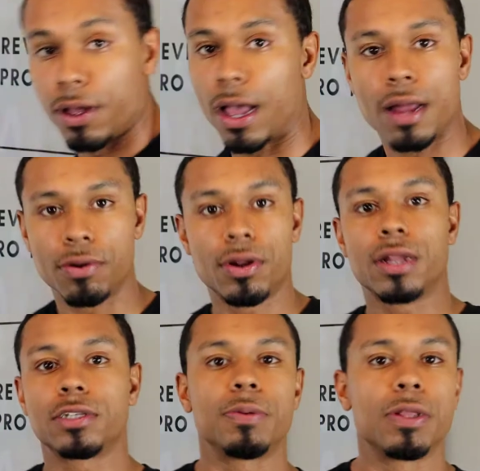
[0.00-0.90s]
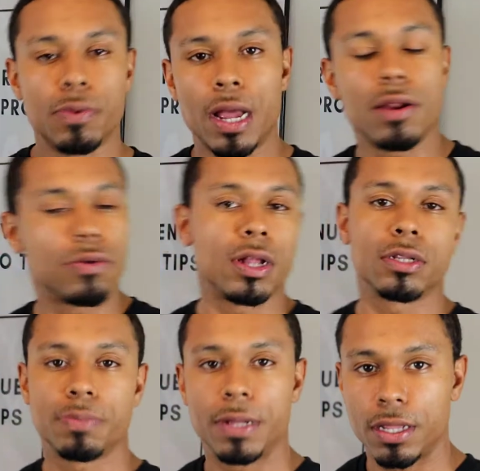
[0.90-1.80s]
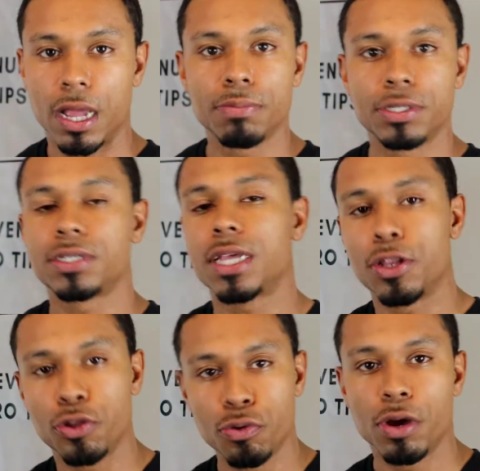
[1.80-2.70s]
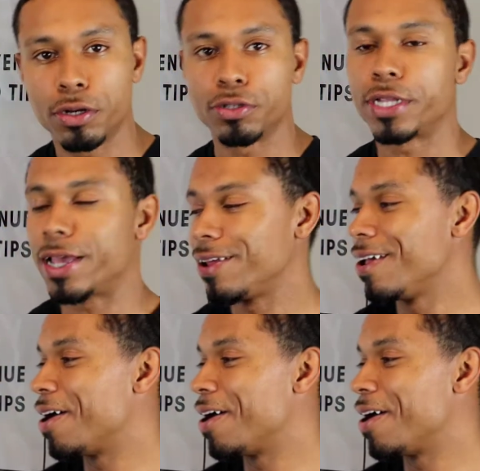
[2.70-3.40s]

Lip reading: I don't know how to spell it. I'm just saying, you understand.